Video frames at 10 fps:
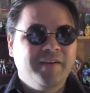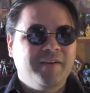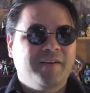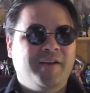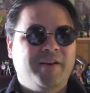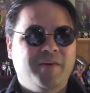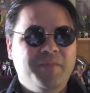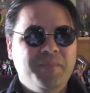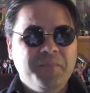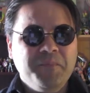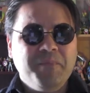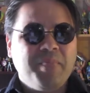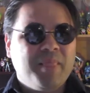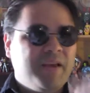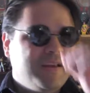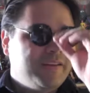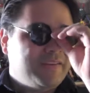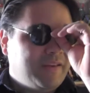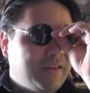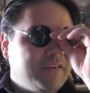you know. And
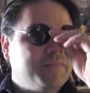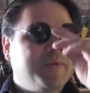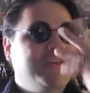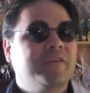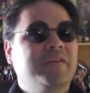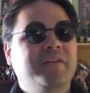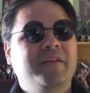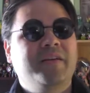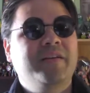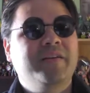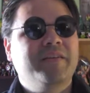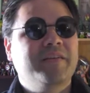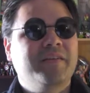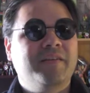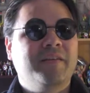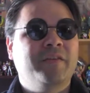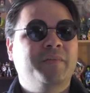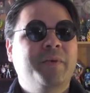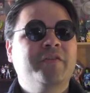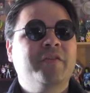it's, and he's basically
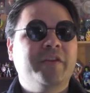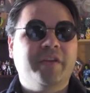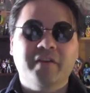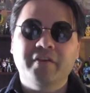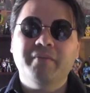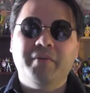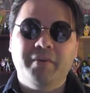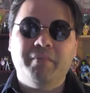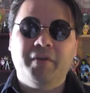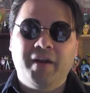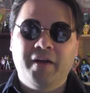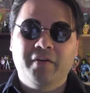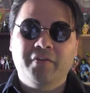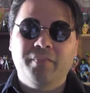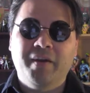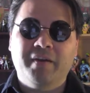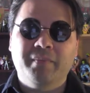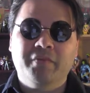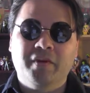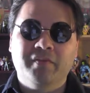killing people now to make
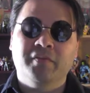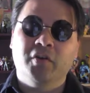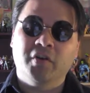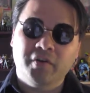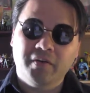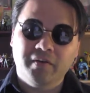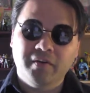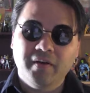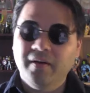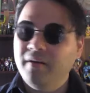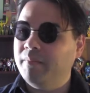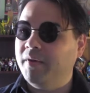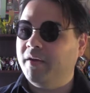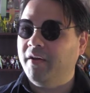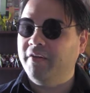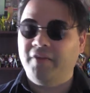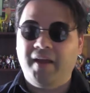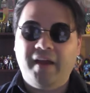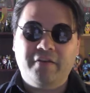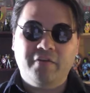himself look good because
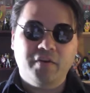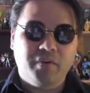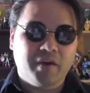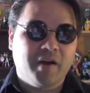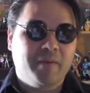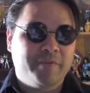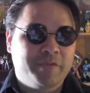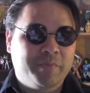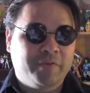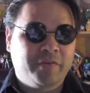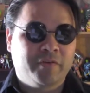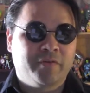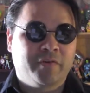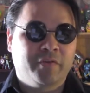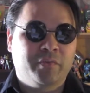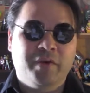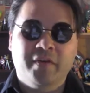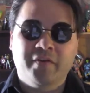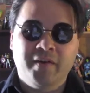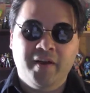he has no accomplishments in his first
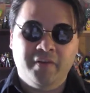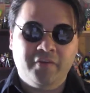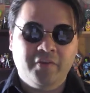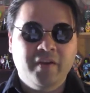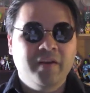100 days.